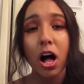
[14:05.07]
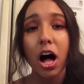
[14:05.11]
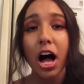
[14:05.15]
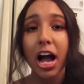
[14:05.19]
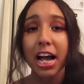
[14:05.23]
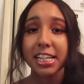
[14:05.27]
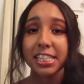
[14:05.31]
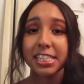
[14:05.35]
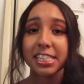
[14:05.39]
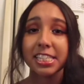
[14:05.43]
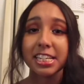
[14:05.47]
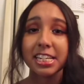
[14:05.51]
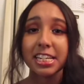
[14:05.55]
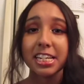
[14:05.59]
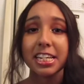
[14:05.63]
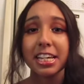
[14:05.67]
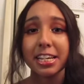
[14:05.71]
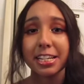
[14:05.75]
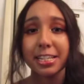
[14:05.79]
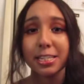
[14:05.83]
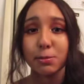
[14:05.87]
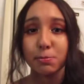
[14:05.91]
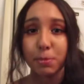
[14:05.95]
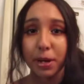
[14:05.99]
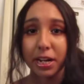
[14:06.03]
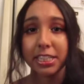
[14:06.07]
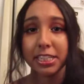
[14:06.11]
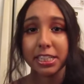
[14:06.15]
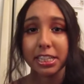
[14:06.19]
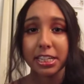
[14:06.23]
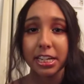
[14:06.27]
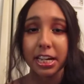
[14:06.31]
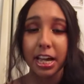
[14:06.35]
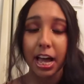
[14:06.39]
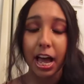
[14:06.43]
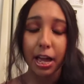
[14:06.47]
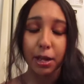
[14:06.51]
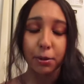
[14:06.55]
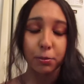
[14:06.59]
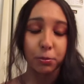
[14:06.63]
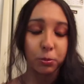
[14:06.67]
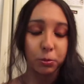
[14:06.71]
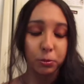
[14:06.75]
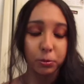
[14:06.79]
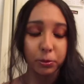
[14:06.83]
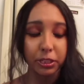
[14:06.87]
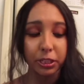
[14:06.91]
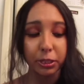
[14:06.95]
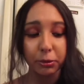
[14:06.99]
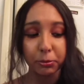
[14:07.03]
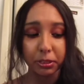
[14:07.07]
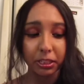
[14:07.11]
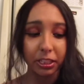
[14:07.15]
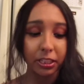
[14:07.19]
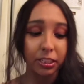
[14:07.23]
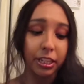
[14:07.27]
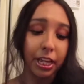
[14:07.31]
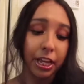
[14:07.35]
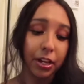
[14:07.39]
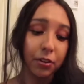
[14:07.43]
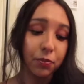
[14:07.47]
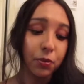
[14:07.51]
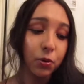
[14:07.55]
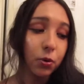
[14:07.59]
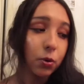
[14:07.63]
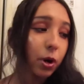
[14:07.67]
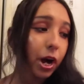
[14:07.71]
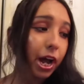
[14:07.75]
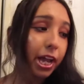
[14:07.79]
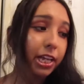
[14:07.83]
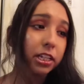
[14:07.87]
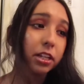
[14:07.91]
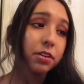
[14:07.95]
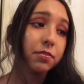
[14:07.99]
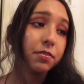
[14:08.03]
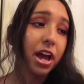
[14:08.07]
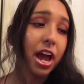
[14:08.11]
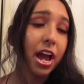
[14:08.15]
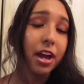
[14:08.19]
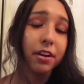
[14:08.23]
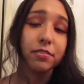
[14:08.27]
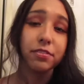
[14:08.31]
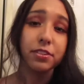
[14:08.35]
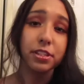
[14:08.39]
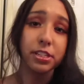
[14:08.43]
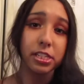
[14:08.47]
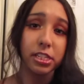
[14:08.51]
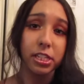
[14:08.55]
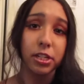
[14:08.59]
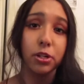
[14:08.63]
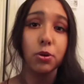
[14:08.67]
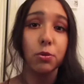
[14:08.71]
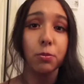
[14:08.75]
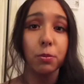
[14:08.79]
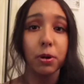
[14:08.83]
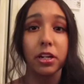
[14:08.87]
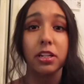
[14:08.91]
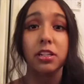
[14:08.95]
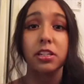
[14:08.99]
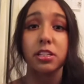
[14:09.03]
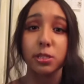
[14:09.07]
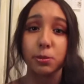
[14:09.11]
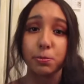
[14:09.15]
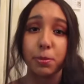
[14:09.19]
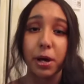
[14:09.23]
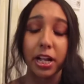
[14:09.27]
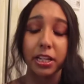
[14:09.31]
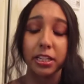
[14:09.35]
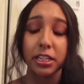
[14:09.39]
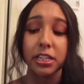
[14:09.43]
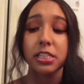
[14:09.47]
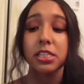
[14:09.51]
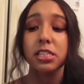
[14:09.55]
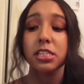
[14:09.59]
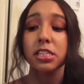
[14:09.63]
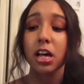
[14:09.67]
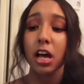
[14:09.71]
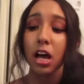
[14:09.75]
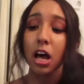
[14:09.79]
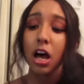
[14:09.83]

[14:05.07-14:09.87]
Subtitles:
I didn't expect it. I am really, really thankful. I love every single one of these palettes.